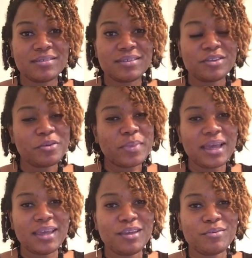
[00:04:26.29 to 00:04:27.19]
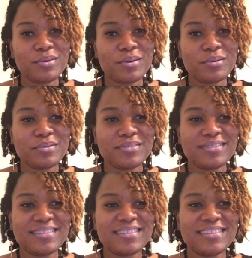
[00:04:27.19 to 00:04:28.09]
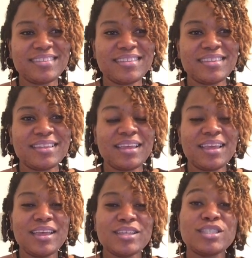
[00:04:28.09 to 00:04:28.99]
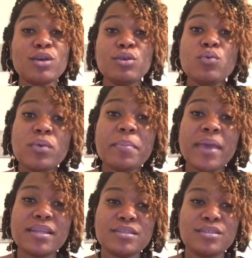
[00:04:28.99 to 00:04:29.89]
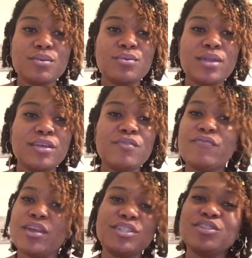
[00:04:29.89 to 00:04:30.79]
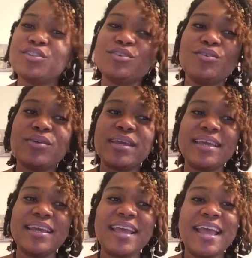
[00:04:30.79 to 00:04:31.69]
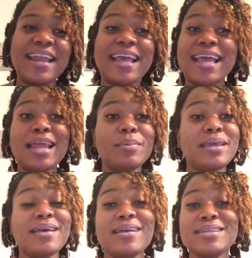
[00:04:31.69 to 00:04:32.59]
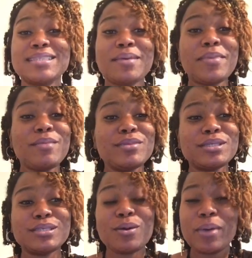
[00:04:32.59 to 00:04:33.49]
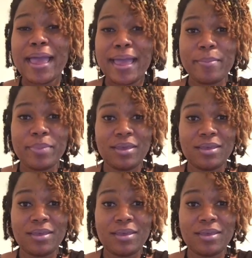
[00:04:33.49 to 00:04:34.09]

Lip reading: You're my hero. So you went back to school and you finished your degree. And I gotta be honest, that made me so happy.